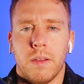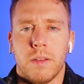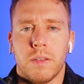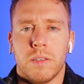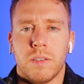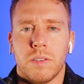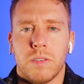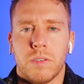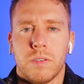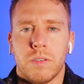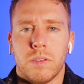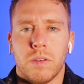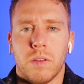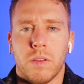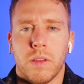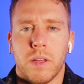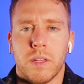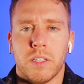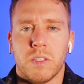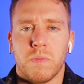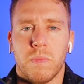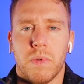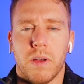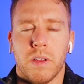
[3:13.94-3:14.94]
So
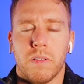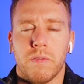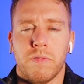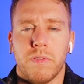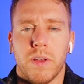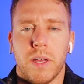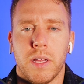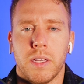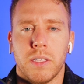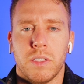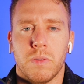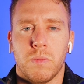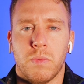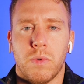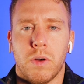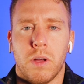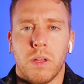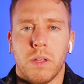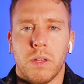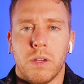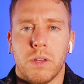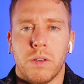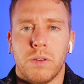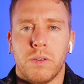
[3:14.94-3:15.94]
that's my Phantom
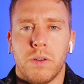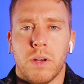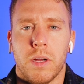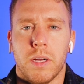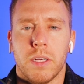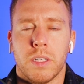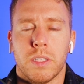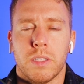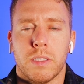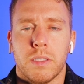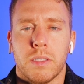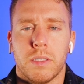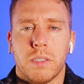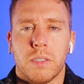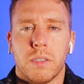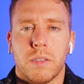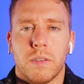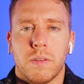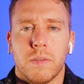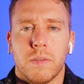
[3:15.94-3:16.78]
wallet address.